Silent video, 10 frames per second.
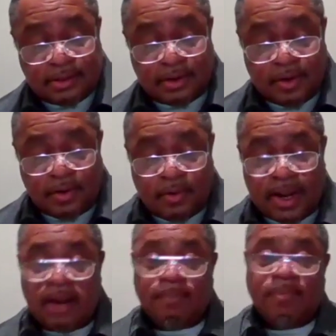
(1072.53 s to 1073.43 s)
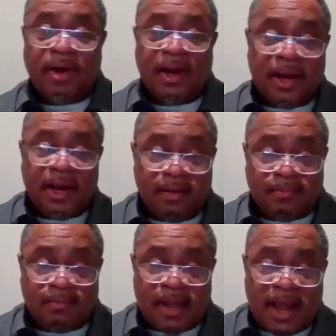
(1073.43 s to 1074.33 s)
you know, Abraham,
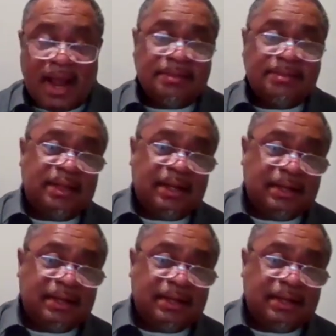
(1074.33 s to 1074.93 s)
Isaac,